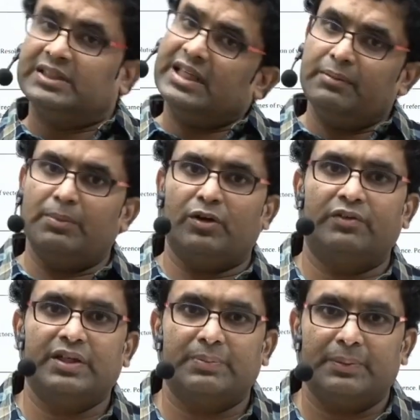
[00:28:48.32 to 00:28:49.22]
number of
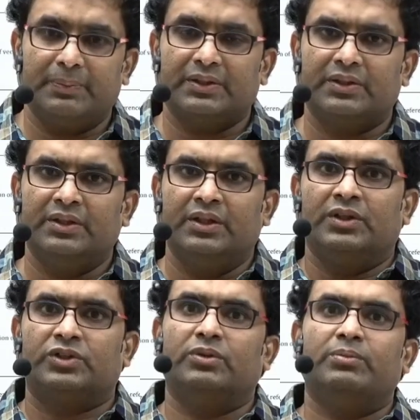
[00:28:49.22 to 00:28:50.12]
DPPs.
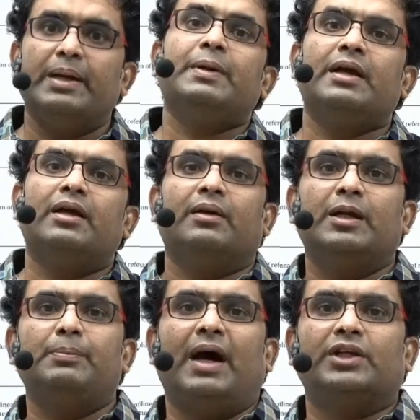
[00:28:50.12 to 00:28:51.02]
So maybe
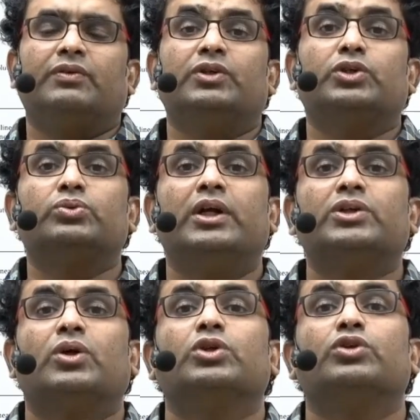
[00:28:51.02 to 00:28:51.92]
in batch 1, students
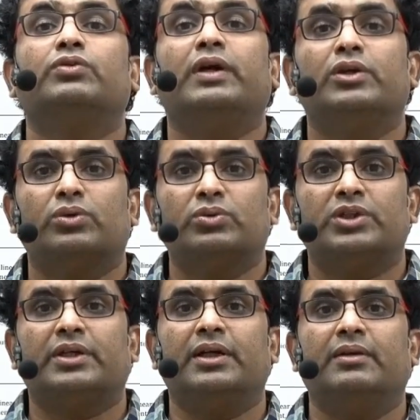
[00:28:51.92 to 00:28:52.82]
also went through
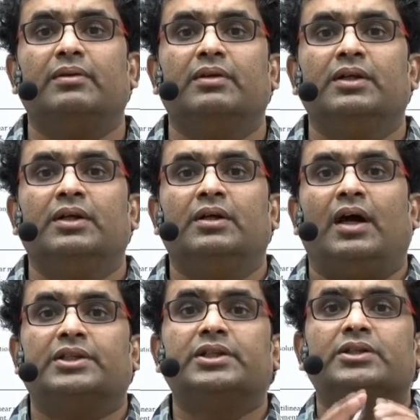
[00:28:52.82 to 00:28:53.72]
certain
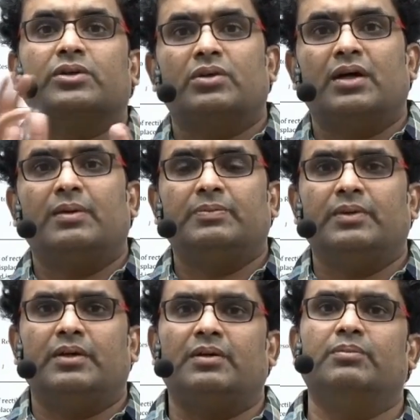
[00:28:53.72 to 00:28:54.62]
Ashish
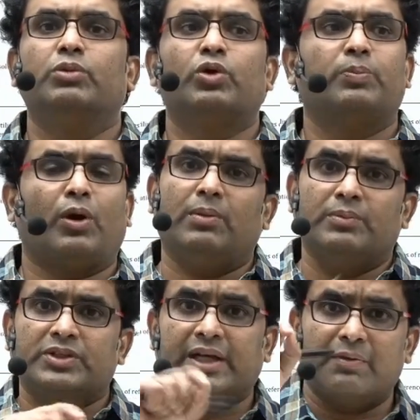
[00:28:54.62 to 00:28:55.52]
Arora book problems
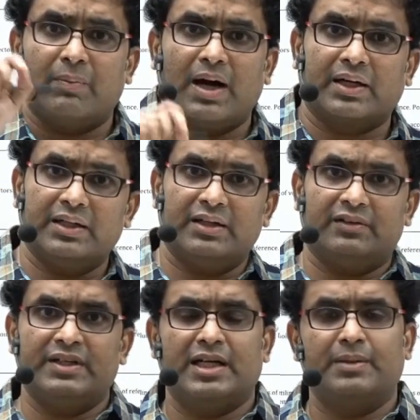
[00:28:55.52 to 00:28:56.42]
that I have marked in the
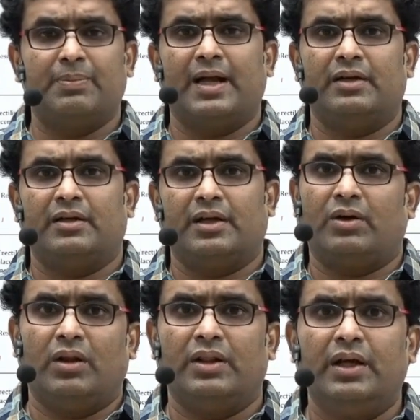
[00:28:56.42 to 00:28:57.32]
weekly planner and
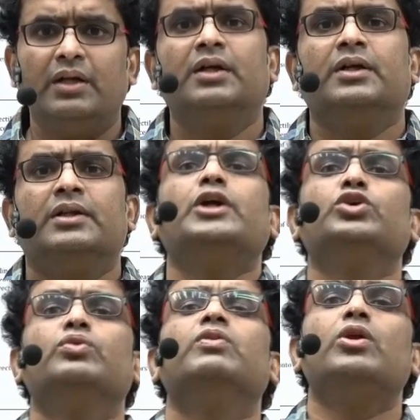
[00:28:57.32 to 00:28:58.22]
all that, that
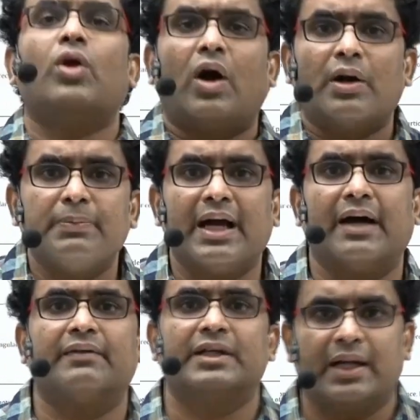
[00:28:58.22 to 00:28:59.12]
you will not be
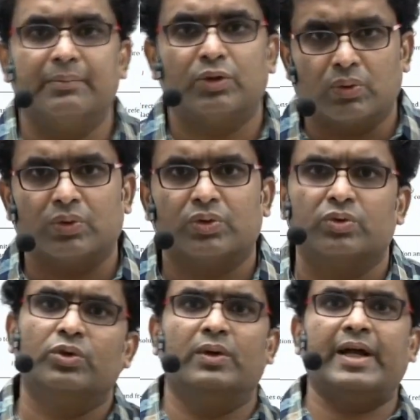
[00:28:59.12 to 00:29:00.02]
having time to go through.
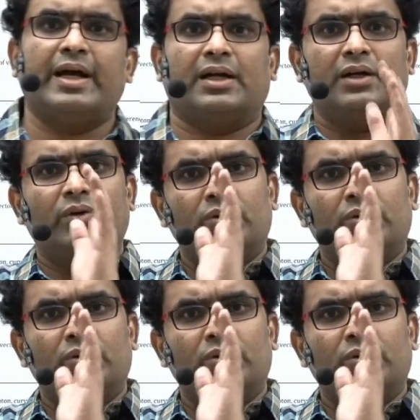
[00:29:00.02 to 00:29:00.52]
You will directly go through